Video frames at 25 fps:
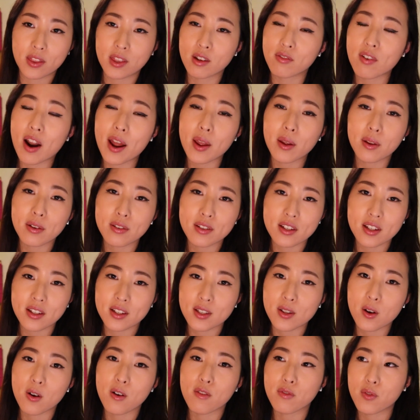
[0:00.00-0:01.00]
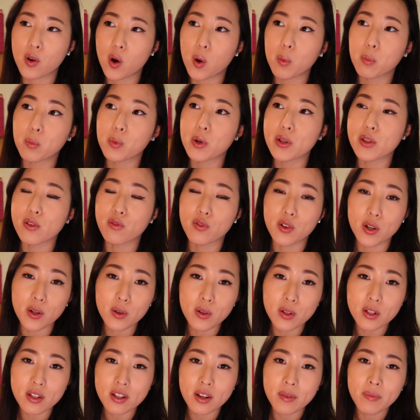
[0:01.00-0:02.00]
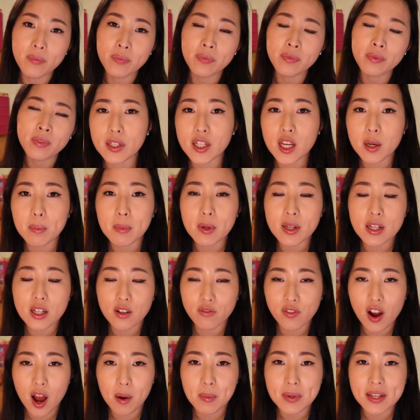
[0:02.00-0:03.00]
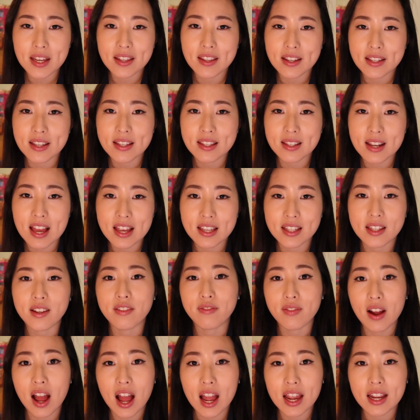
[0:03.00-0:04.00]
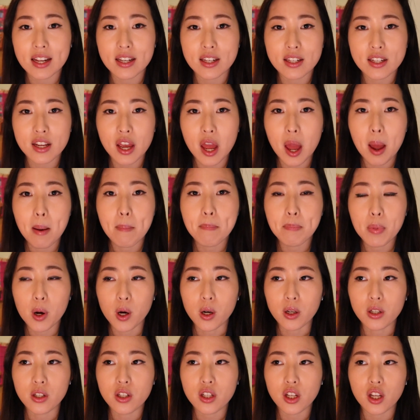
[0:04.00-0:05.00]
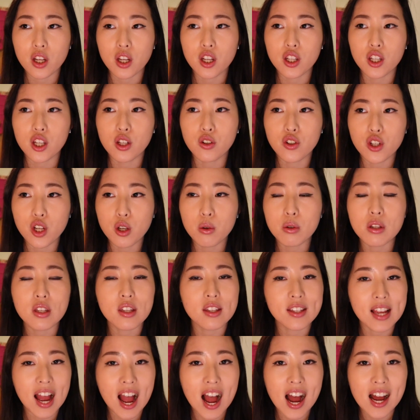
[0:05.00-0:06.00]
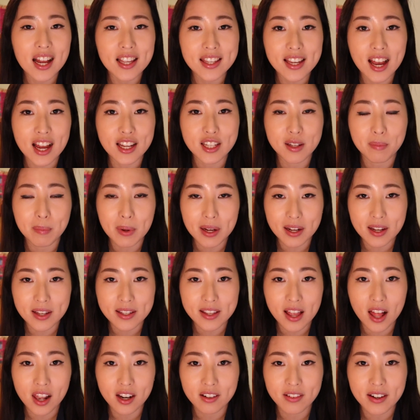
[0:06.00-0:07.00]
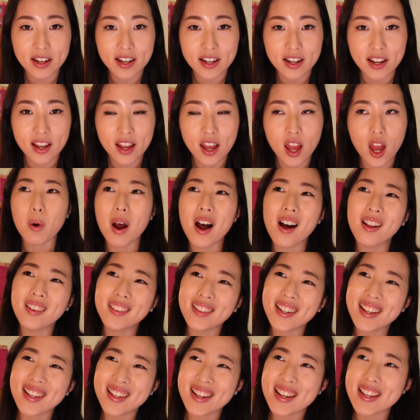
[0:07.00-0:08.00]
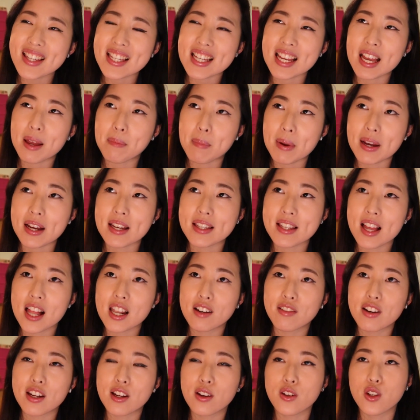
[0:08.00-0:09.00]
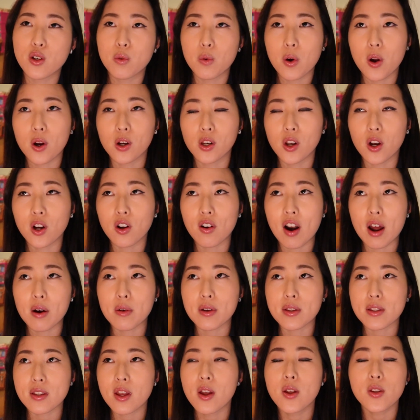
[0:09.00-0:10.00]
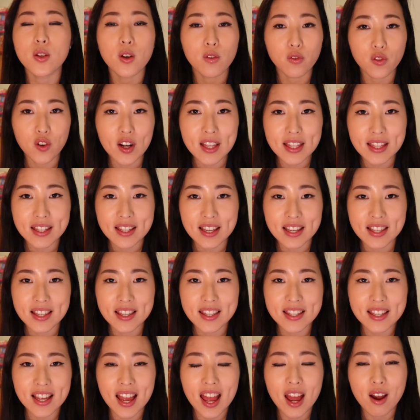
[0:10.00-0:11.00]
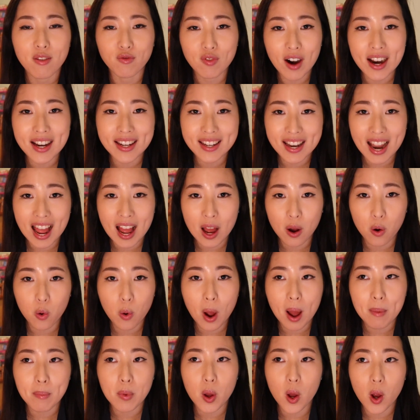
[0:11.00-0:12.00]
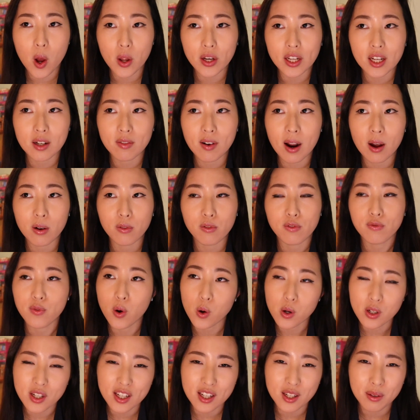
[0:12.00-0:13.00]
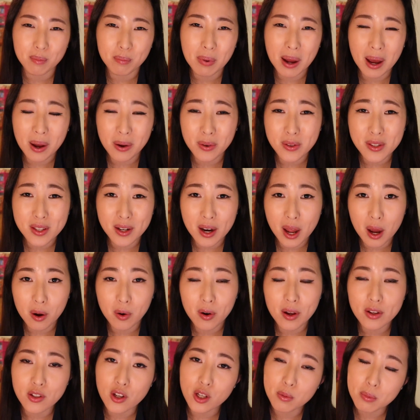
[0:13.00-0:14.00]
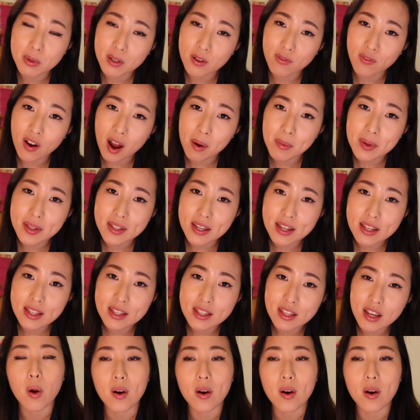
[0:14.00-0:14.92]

the right sort of upwards route. In community pharmacy, this is less defined, but you do start at a bigger salary. Well, it is a bigger salary because you work longer hours. So for instance, right now I'm earning around £14 an hour as a hospital pharmacist,